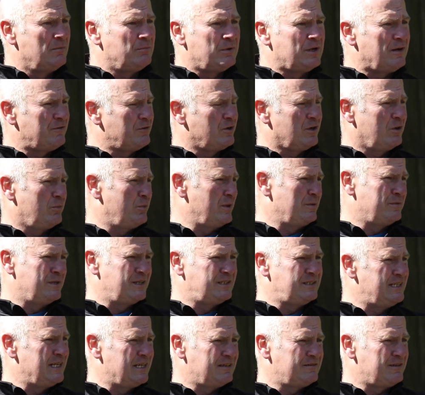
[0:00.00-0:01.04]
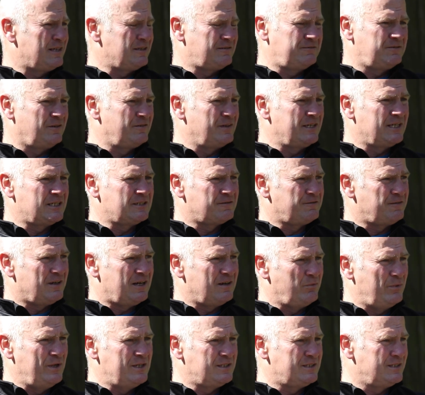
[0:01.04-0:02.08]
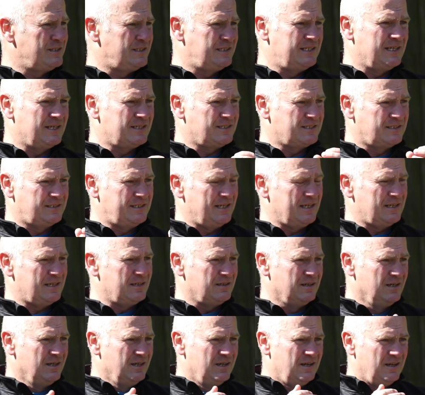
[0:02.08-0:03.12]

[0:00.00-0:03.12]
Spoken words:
But I've got a willing to take that for the next 5 weeks and take stick. And